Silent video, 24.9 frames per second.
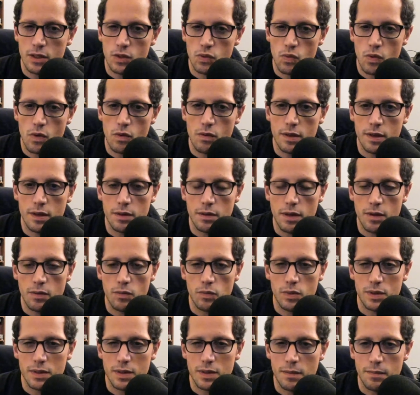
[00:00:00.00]
role, and
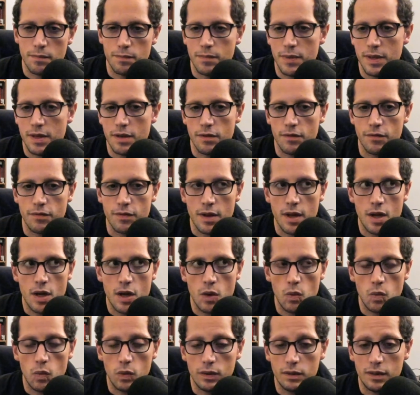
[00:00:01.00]
it was a bit of
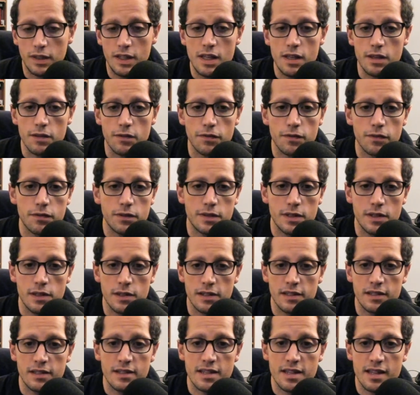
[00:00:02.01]
relief
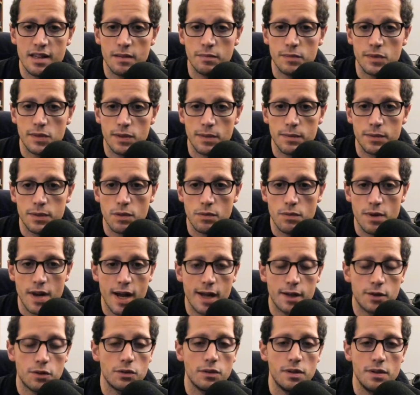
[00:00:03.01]
to see him slip so
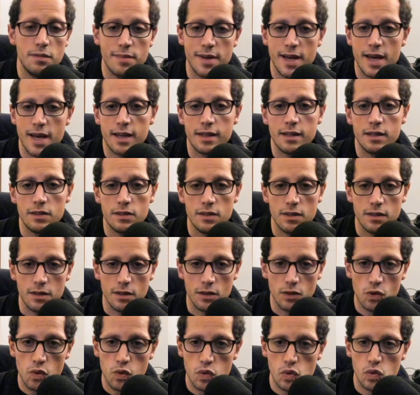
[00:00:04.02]
naturally back into the
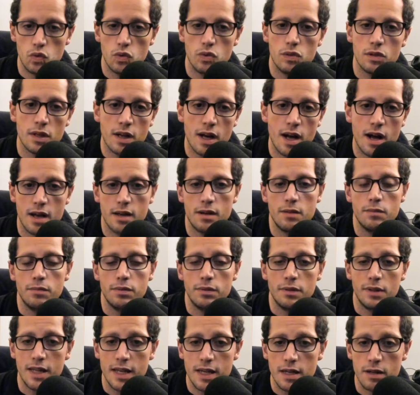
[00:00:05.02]
cool,
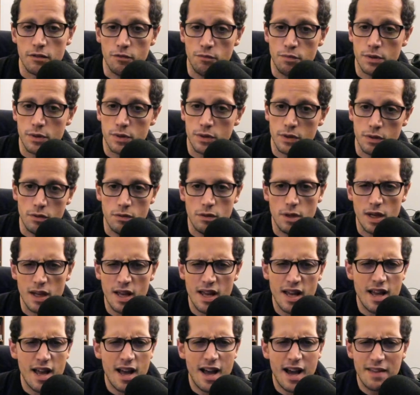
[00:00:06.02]
contemplative persona.
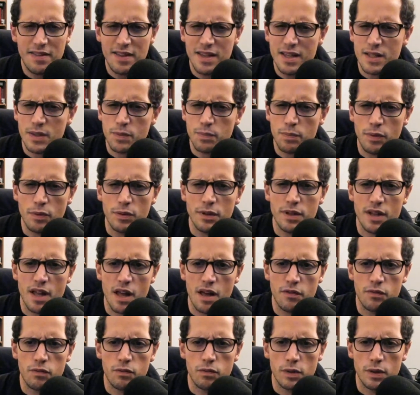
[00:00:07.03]
I think he's pulled
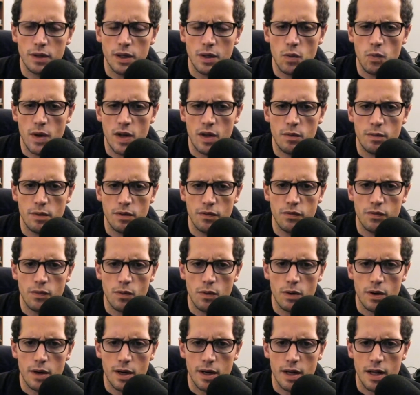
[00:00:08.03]
off really well
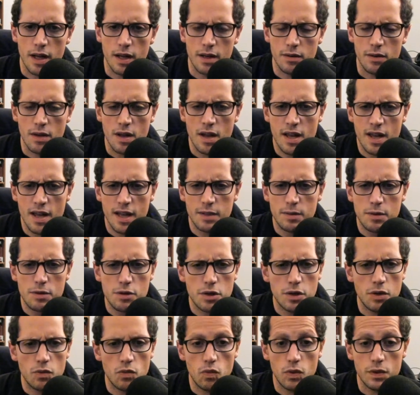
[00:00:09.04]
before, and
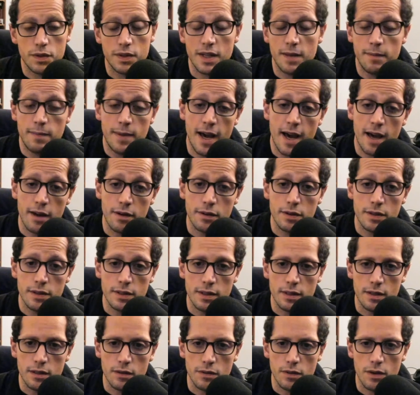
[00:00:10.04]
especially in roles like
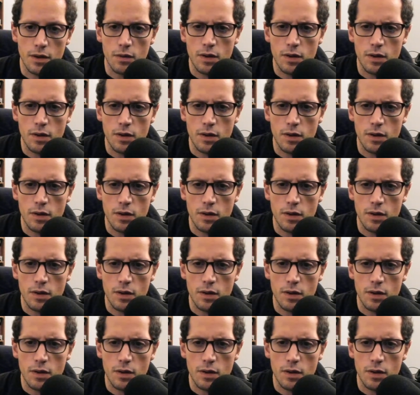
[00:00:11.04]
Patterson, though